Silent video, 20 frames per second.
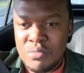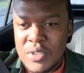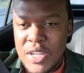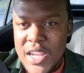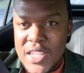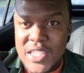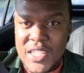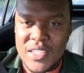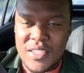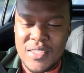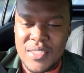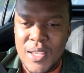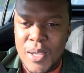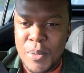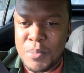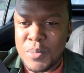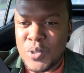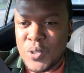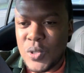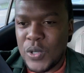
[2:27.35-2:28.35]
adjust
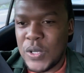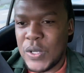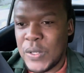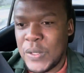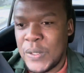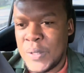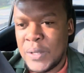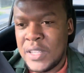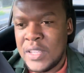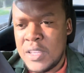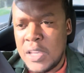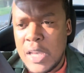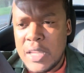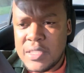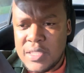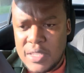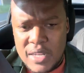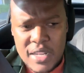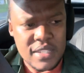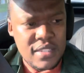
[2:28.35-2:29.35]
them. So it's
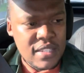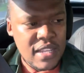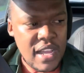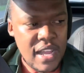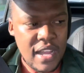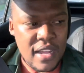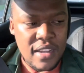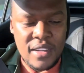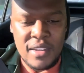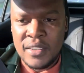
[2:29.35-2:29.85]
a nice car.